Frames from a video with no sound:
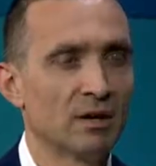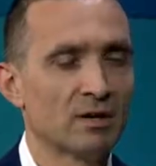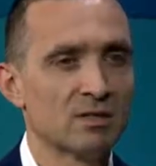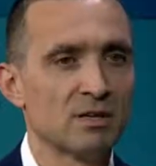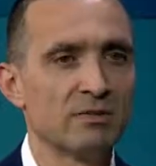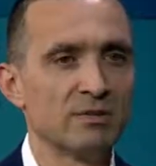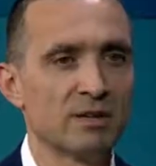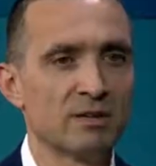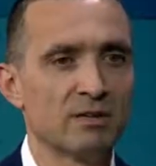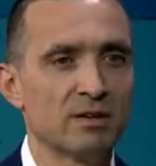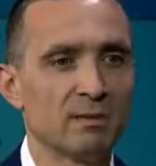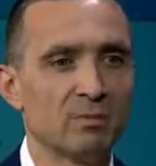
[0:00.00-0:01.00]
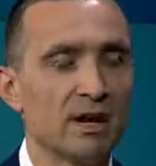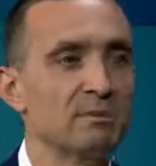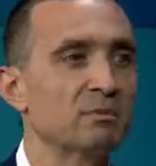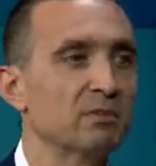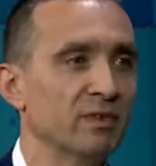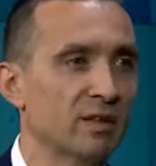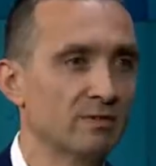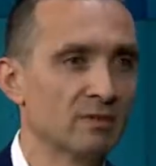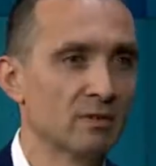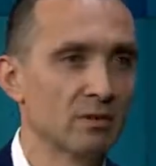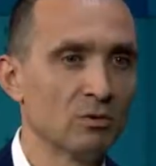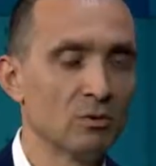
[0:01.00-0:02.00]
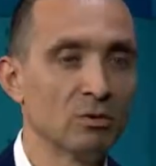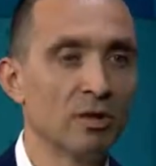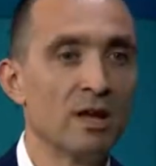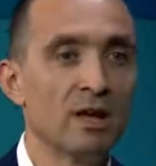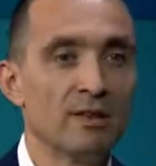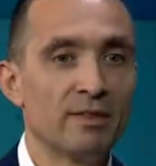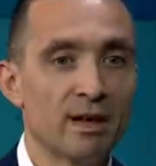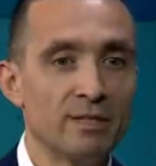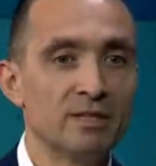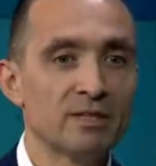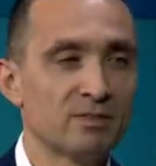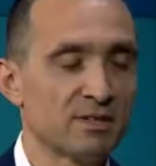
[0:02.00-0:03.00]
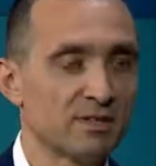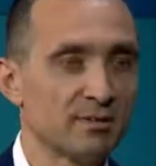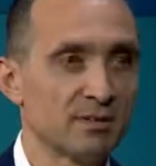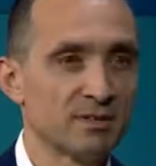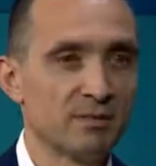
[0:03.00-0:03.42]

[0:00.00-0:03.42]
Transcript: Microsoft, and I think preemptible V Ms on, on Google. The idea is very simple.